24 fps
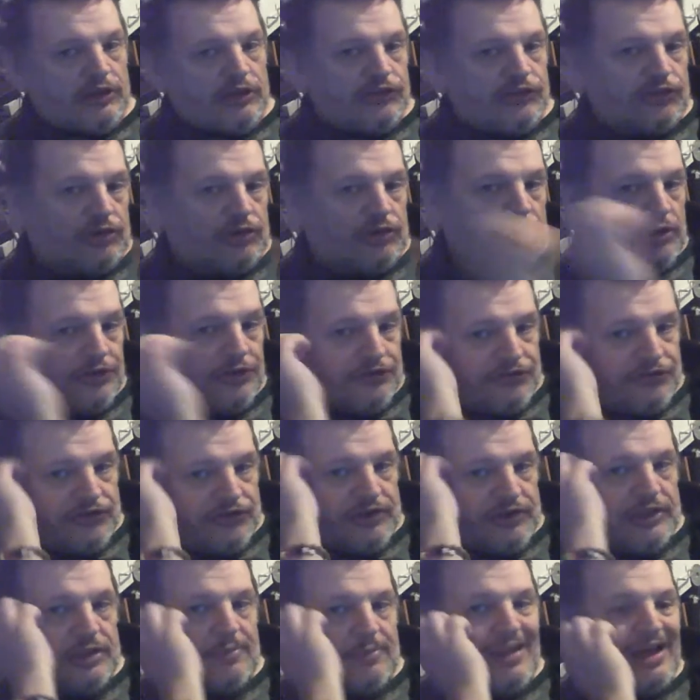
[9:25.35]
So I'd like to
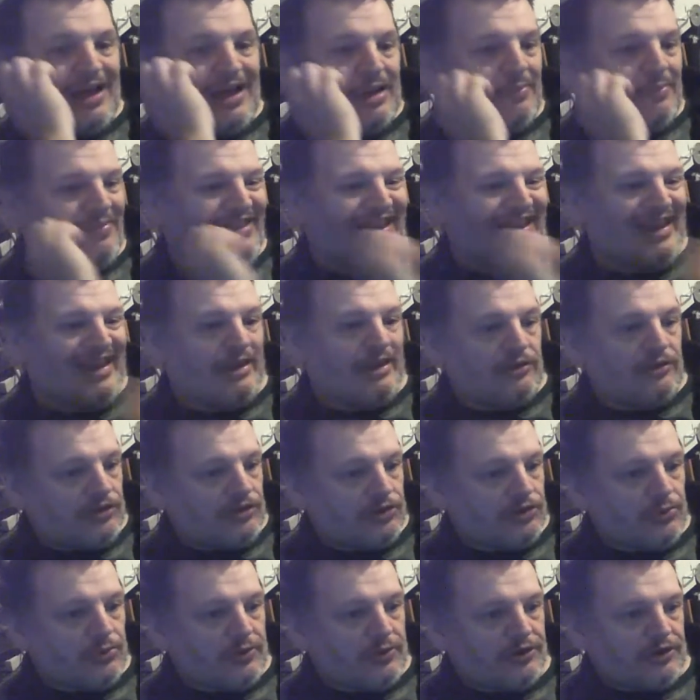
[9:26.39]
see them up that to
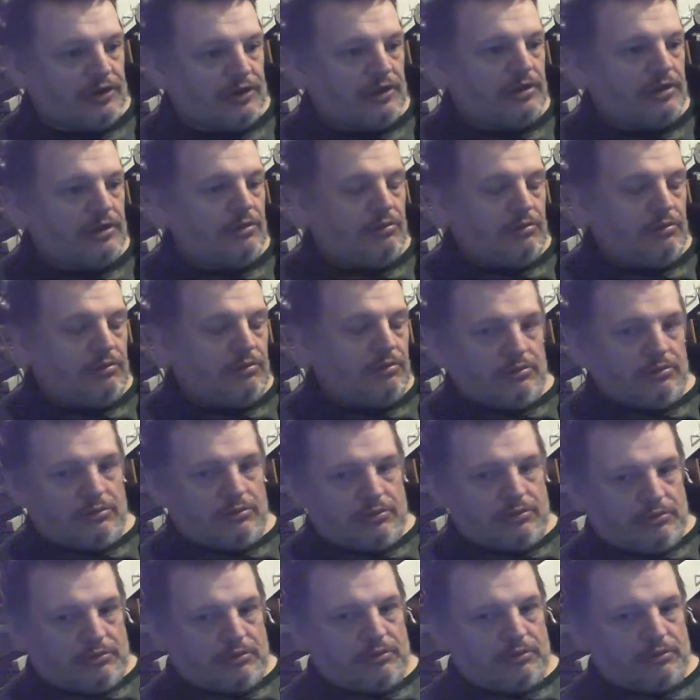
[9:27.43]
20,
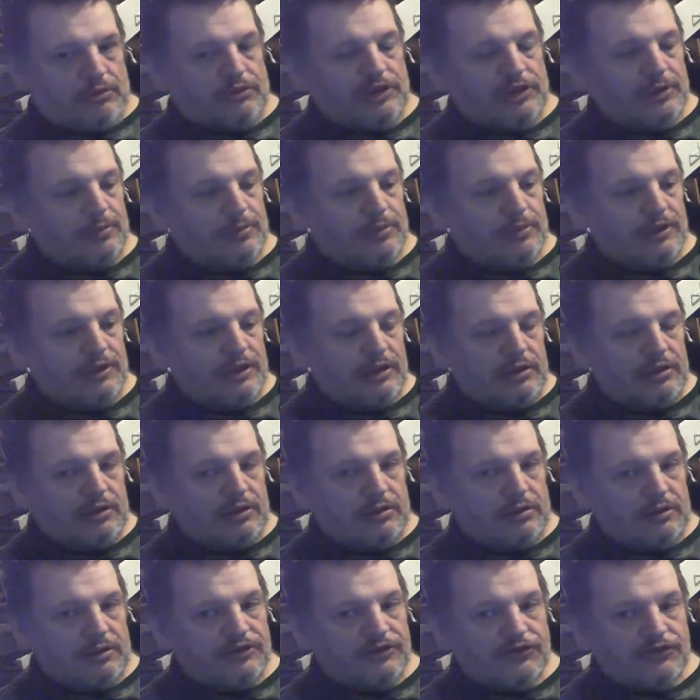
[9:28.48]
double it at
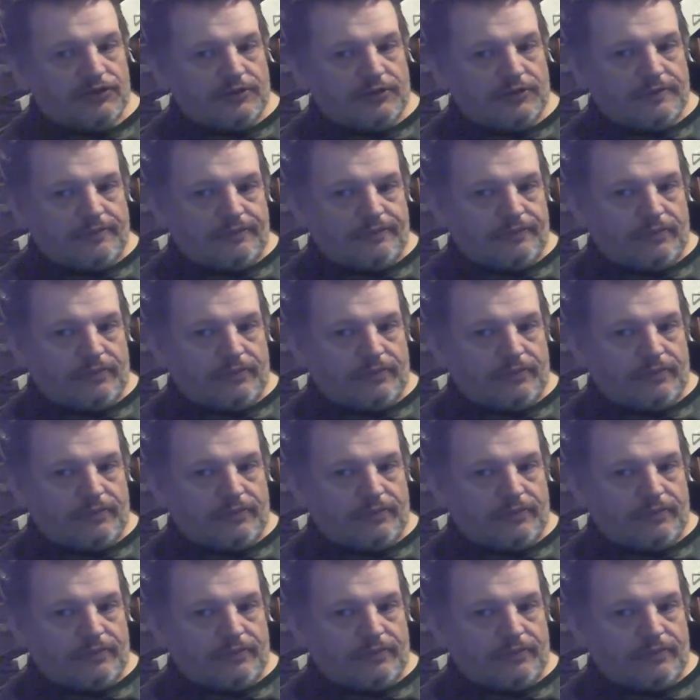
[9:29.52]
least.